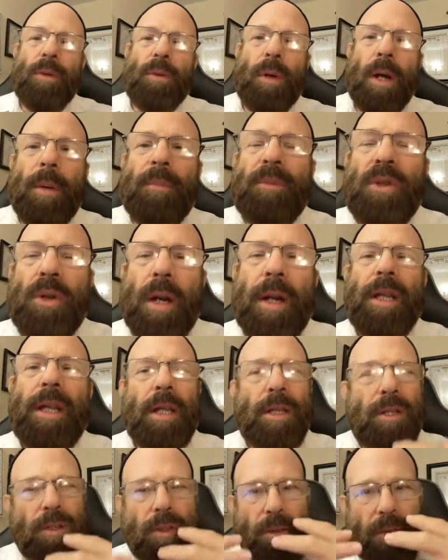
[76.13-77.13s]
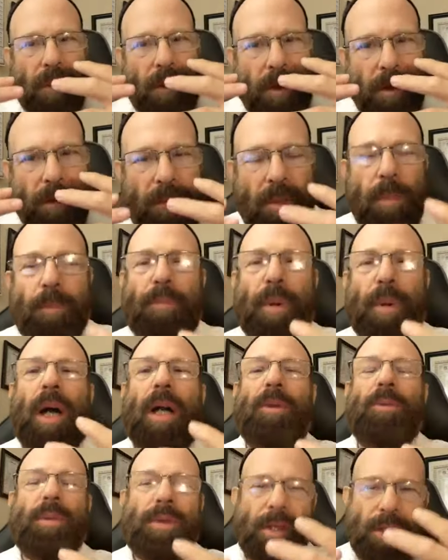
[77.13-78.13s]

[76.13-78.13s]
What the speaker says: where I'm trying to get you to bond with